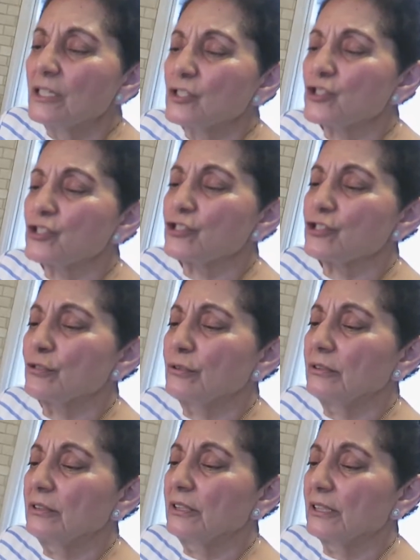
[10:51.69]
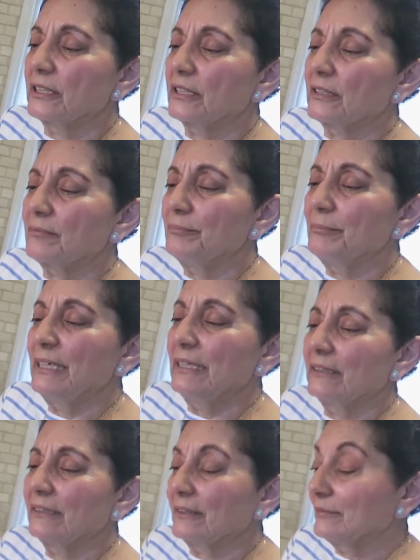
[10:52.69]
sugar. Sounds
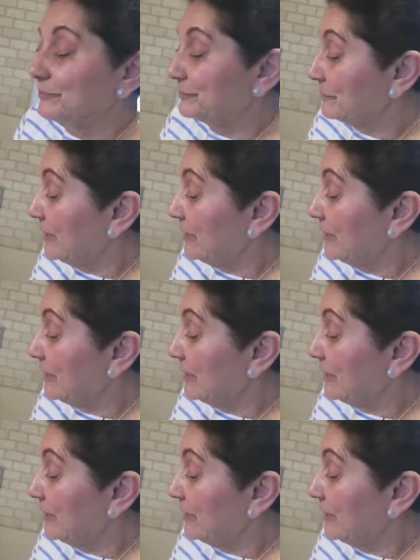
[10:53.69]
Greek.